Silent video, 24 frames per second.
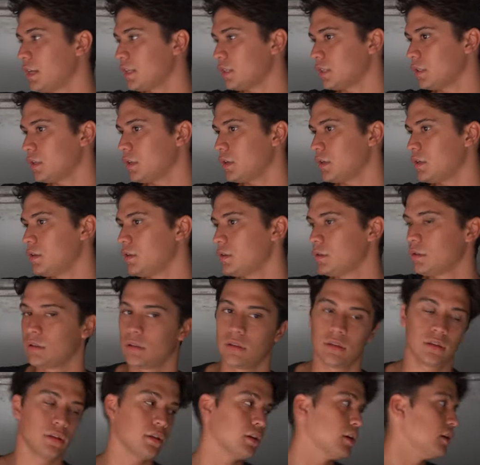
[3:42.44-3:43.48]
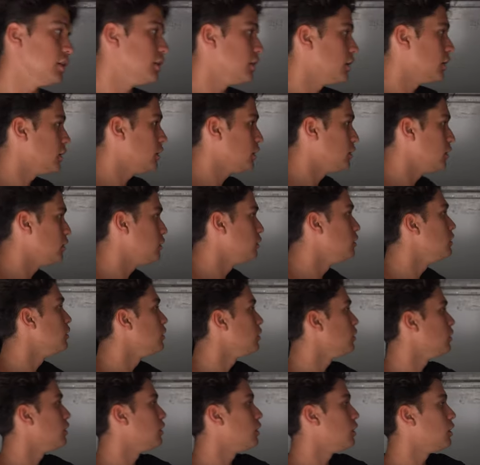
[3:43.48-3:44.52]
that side, and then
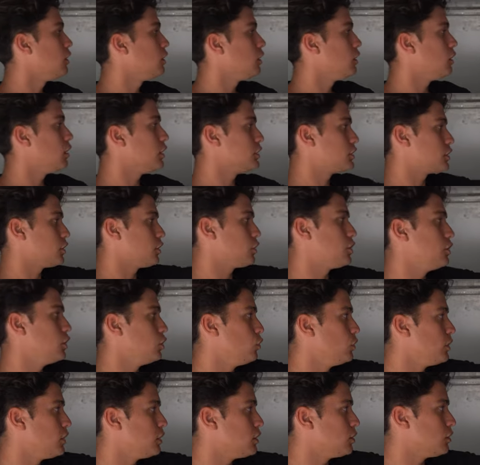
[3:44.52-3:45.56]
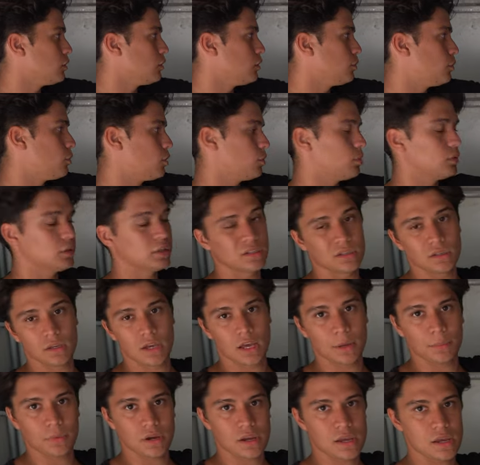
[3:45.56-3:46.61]
a circular window probably
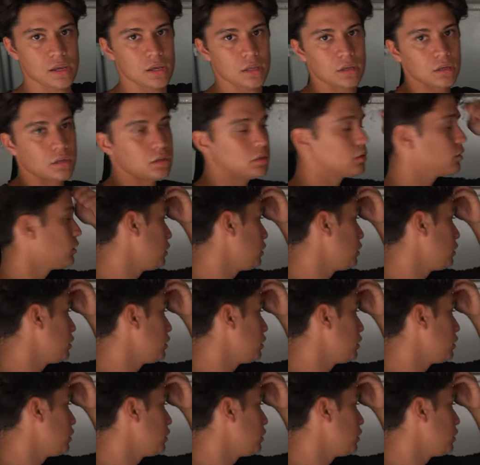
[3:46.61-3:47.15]
at my head